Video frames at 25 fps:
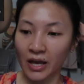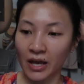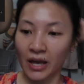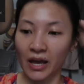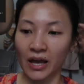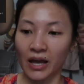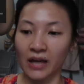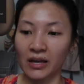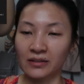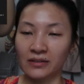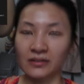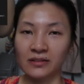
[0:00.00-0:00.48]

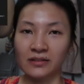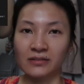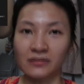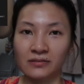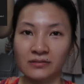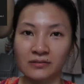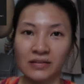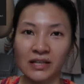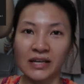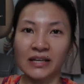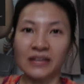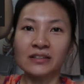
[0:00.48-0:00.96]
And
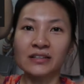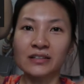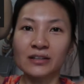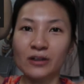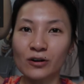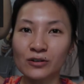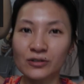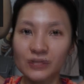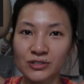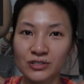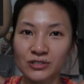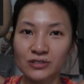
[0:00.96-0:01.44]
then they
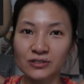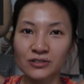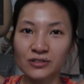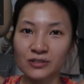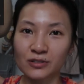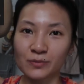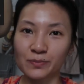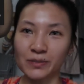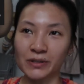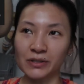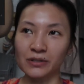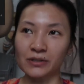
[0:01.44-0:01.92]
all just
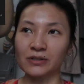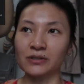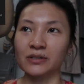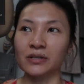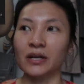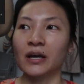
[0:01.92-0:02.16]
disappeared.